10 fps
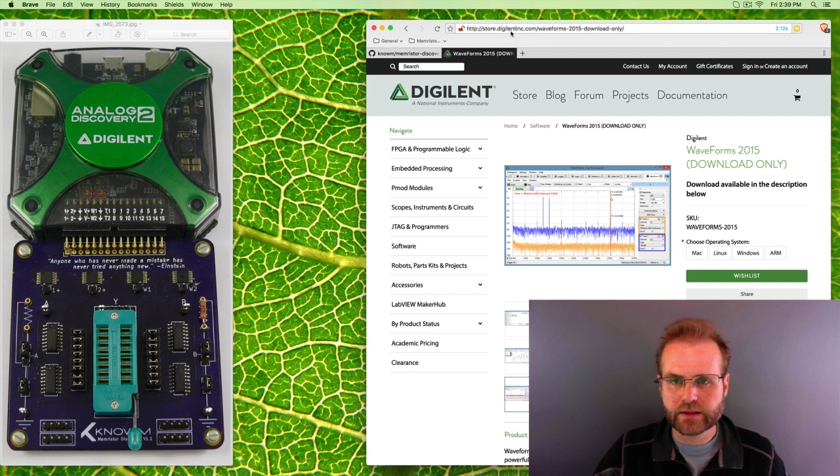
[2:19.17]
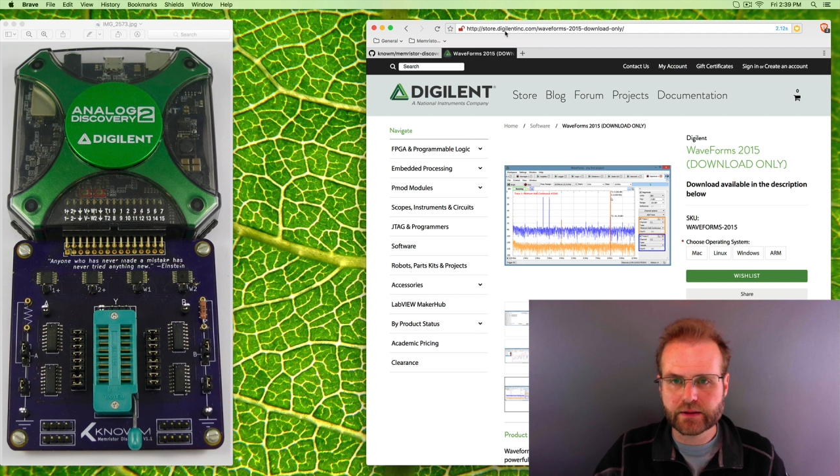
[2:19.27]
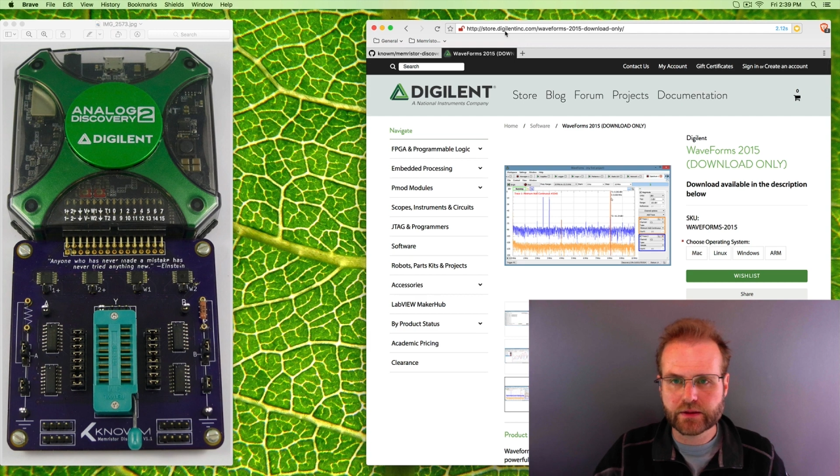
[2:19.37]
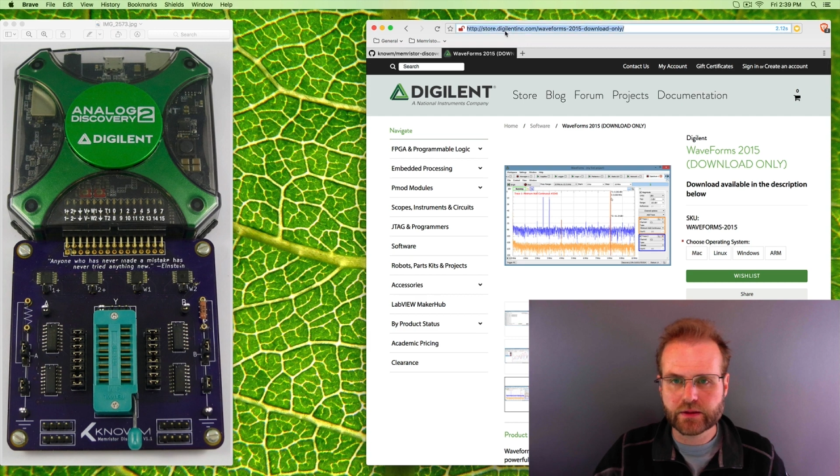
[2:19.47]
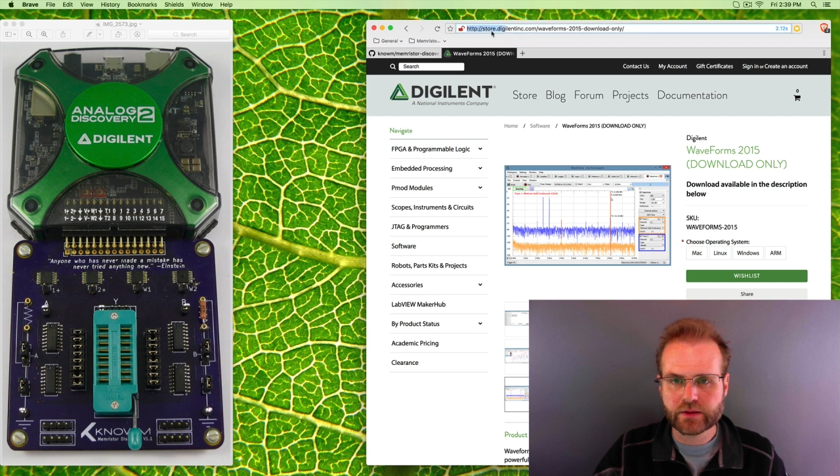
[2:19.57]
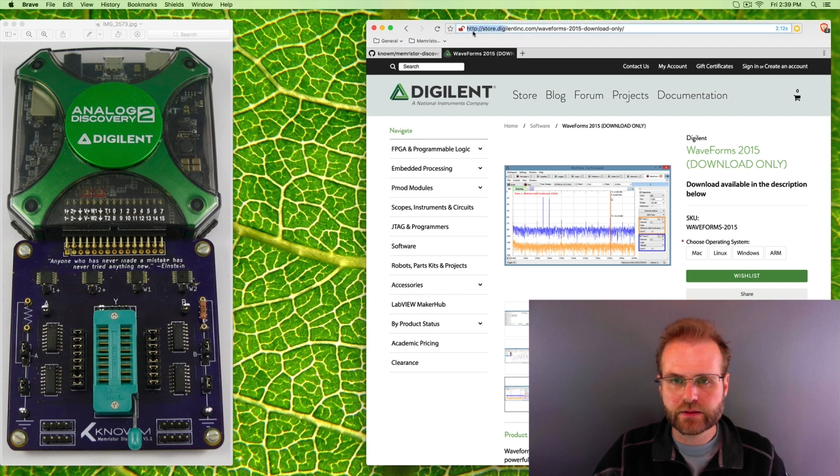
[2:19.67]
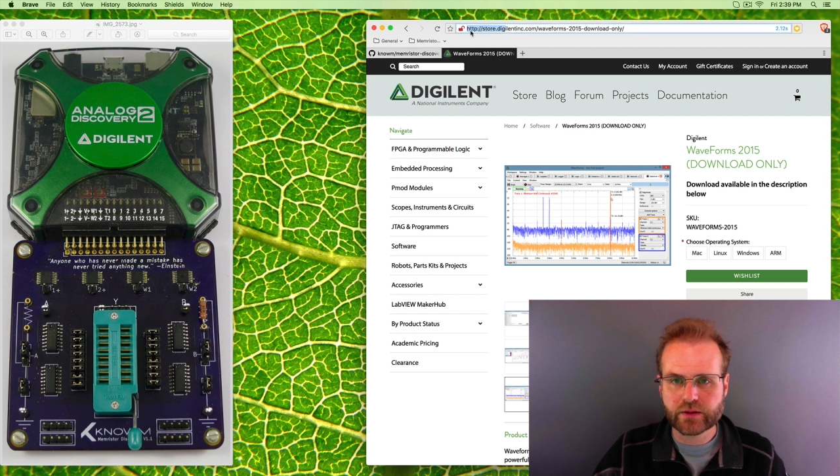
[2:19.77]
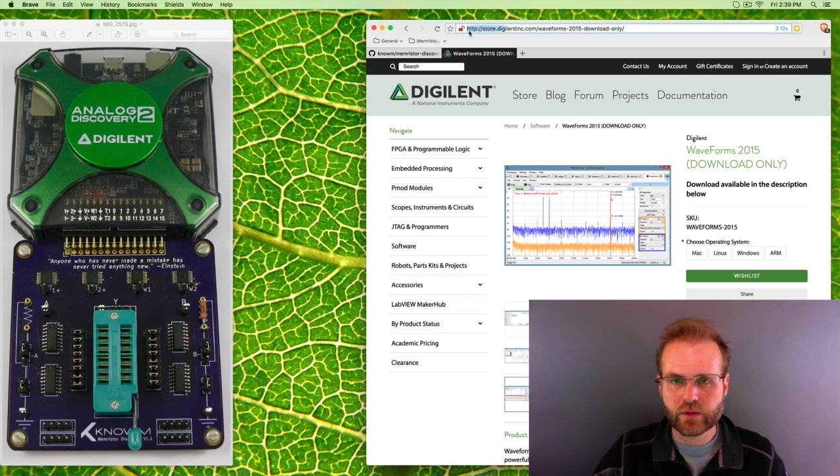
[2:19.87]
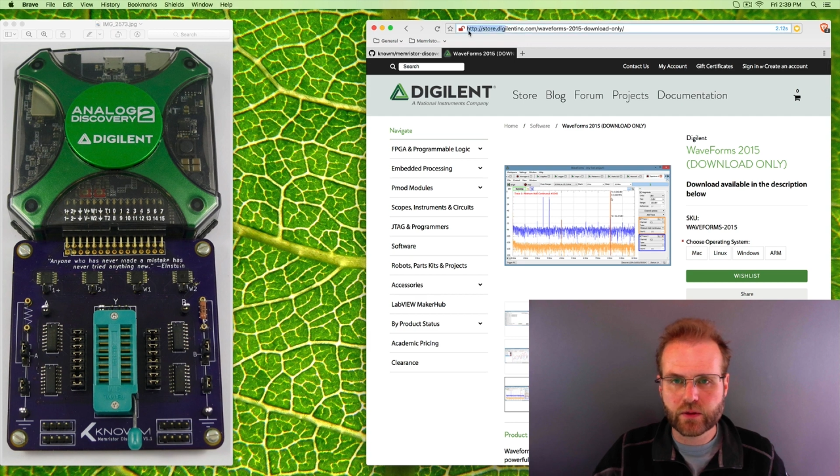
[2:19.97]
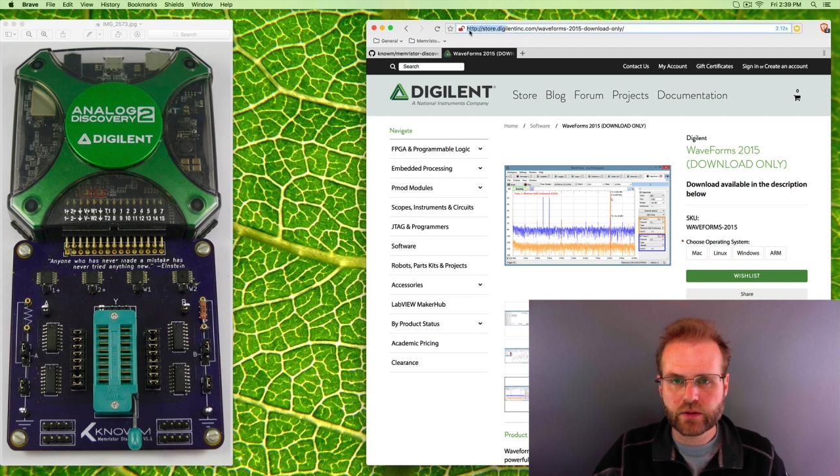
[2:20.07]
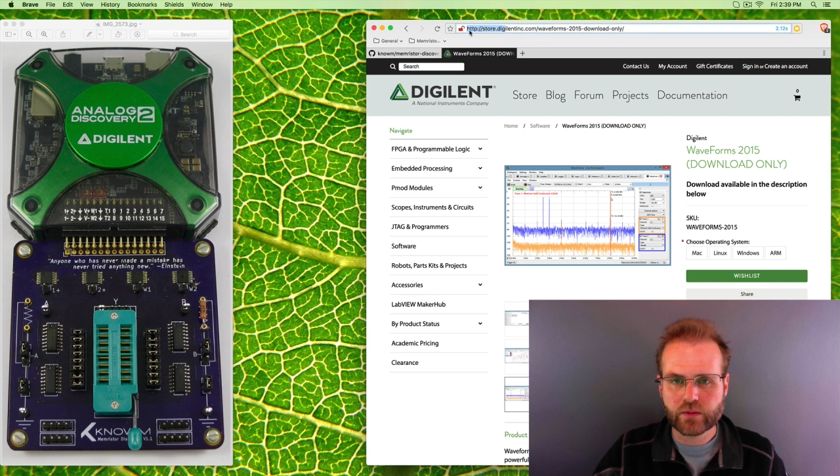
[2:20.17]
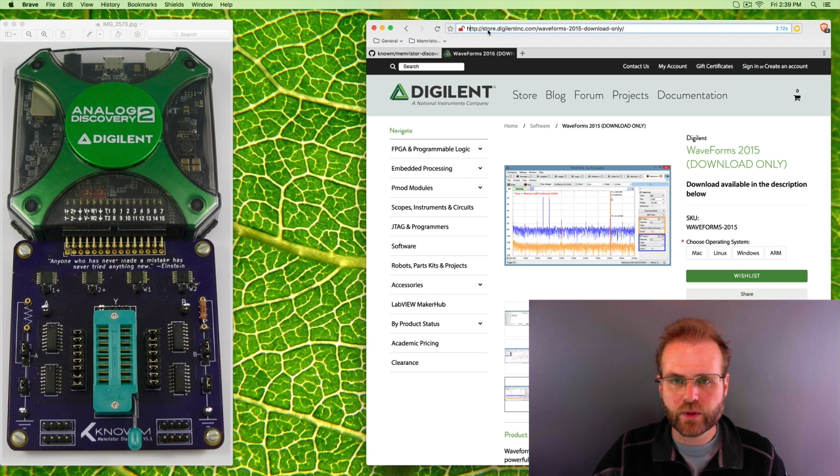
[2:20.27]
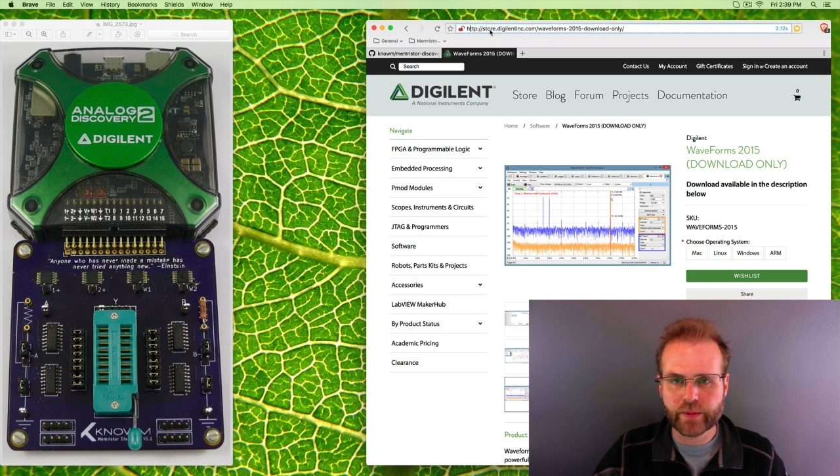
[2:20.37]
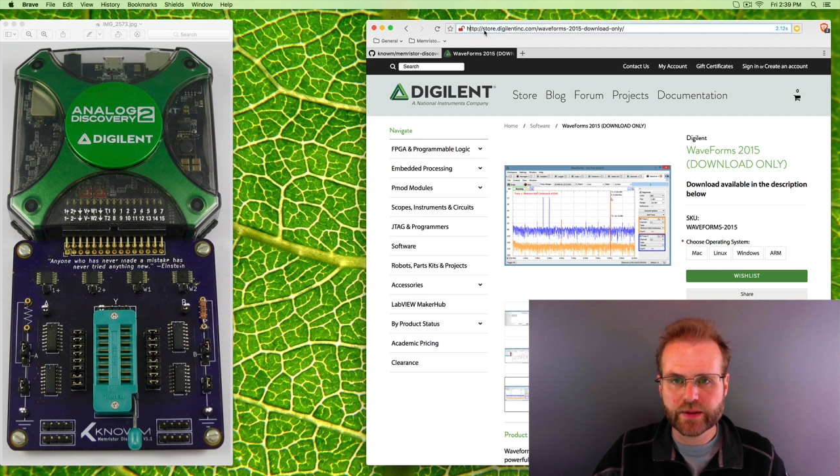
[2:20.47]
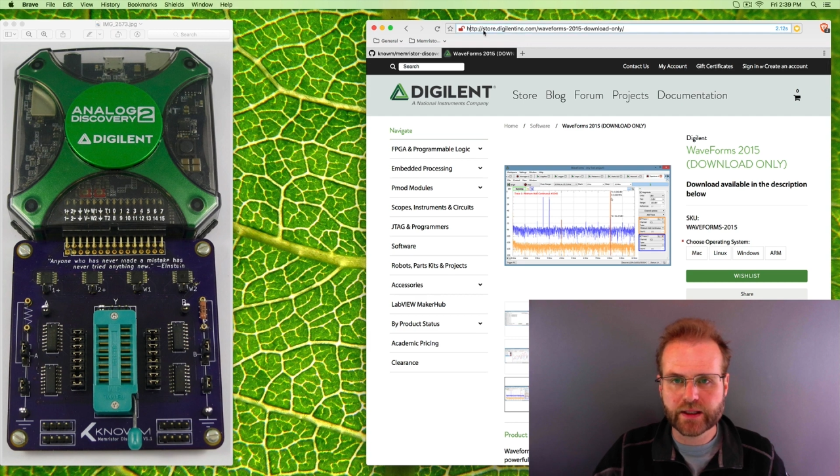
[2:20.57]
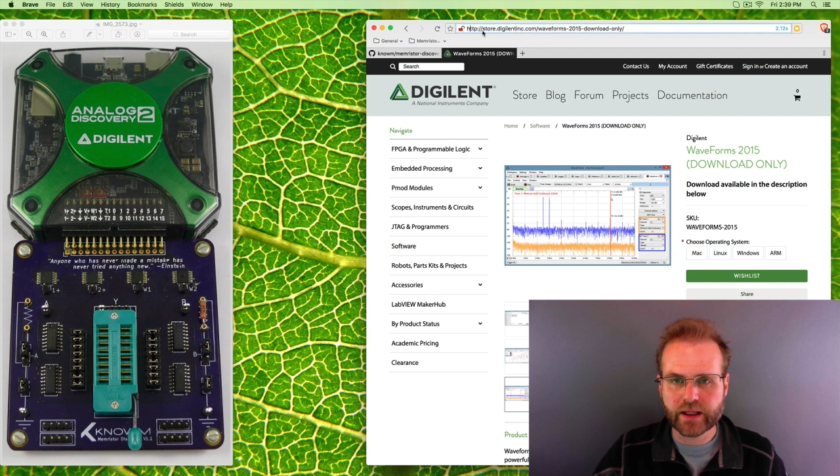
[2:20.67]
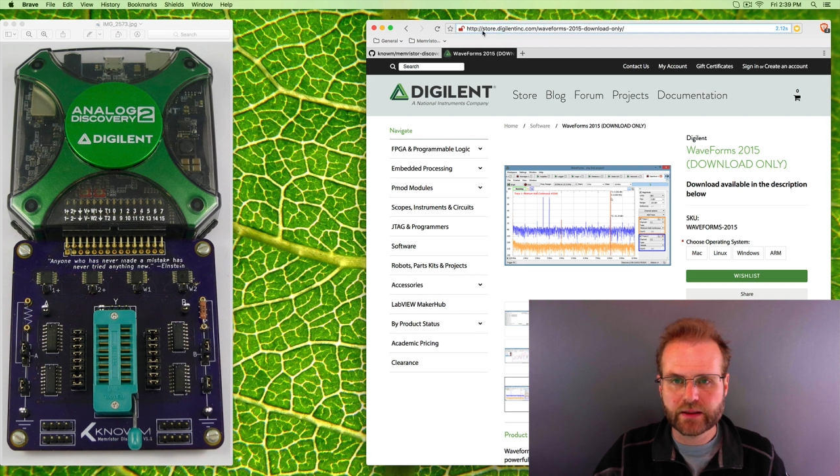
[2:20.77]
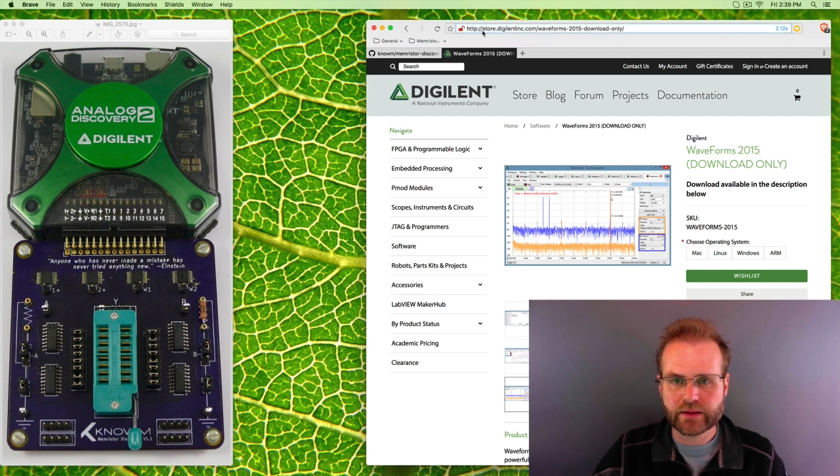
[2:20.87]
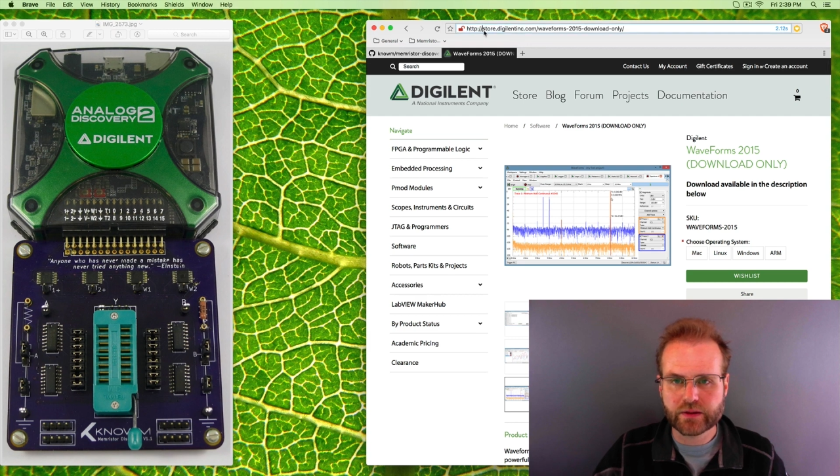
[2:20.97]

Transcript: store website,